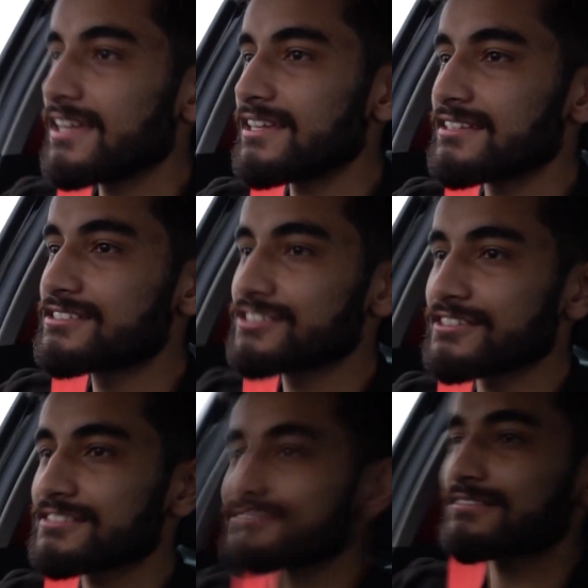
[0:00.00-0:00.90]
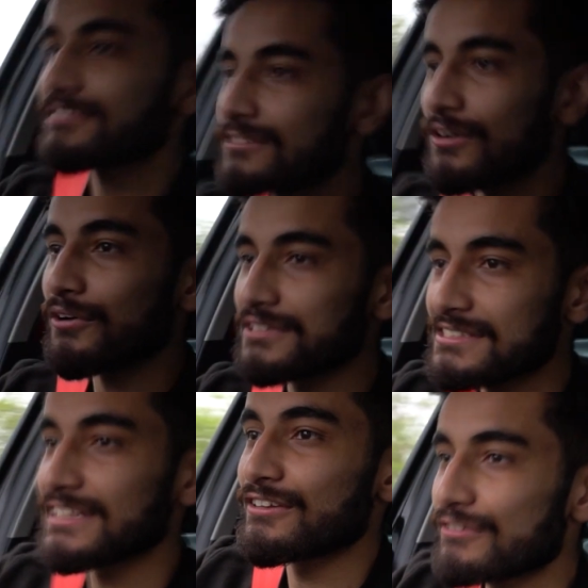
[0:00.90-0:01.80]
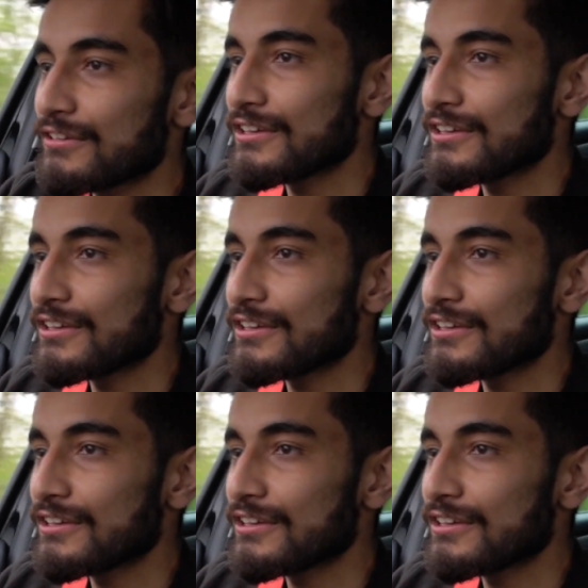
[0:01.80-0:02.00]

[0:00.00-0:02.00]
it is just, honestly,